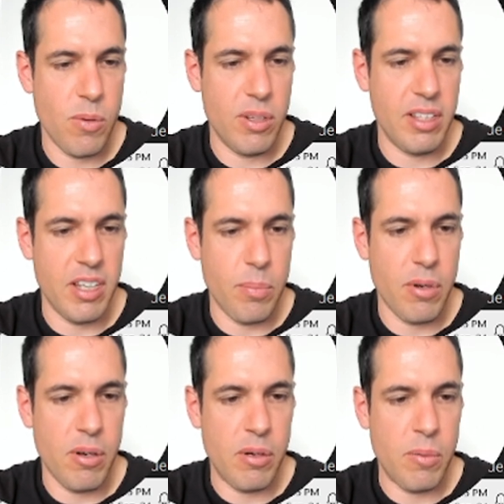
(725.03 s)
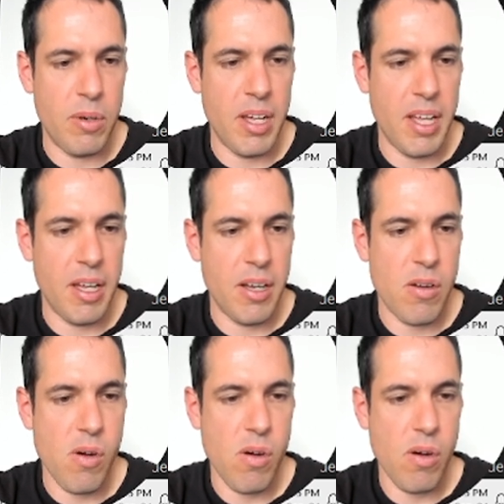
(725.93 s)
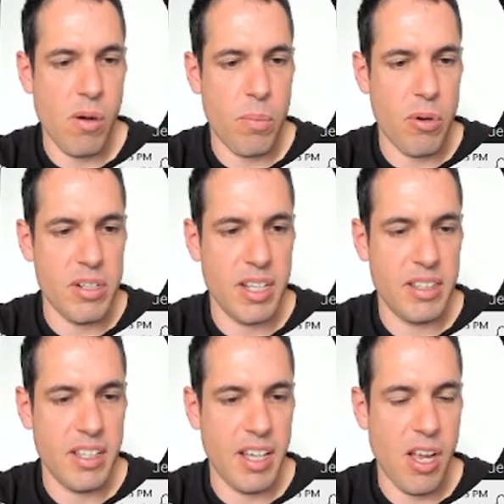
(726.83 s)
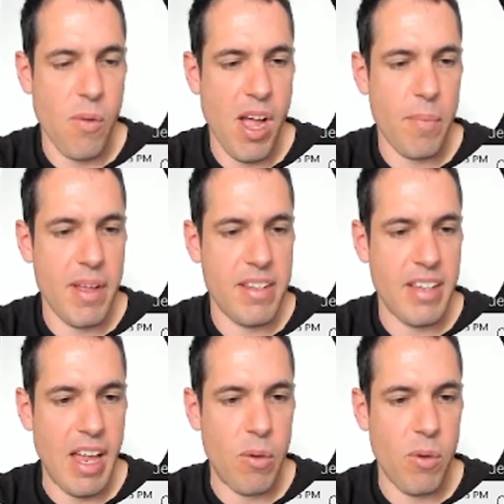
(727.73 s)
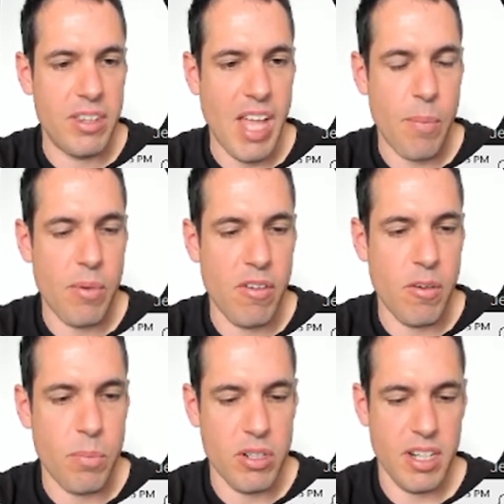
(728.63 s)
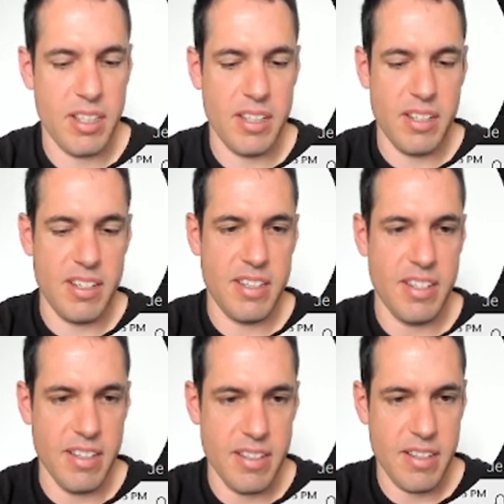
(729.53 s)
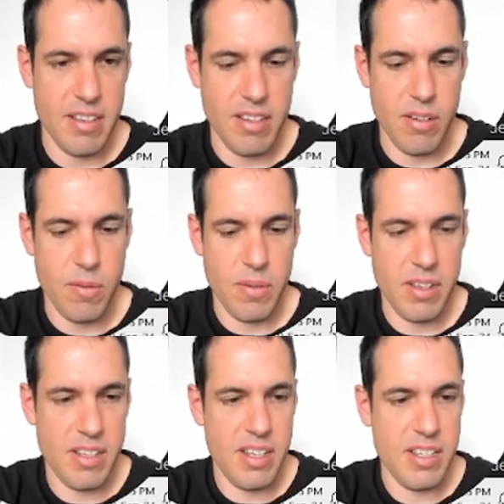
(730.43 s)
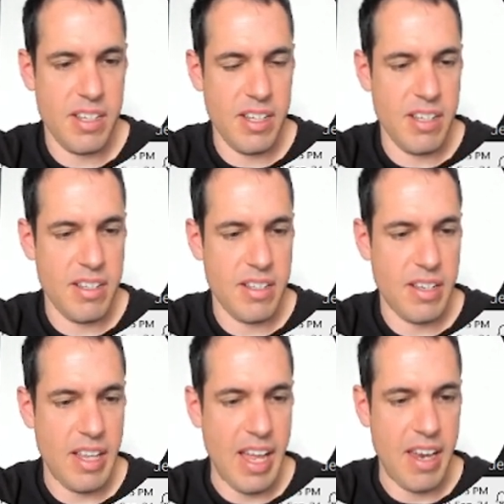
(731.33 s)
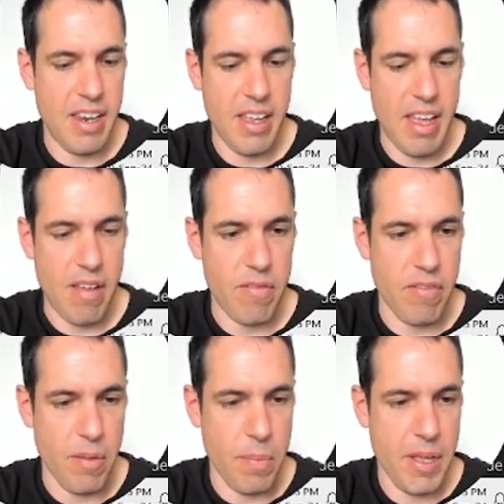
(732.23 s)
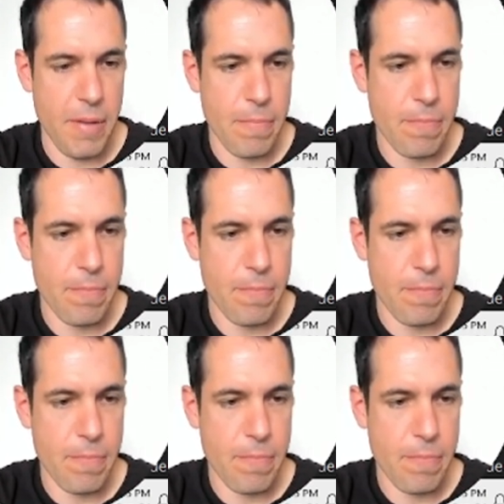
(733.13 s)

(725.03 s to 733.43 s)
What are the pro, uh, core project requirements, and what type of a project this is? So this is an M V P.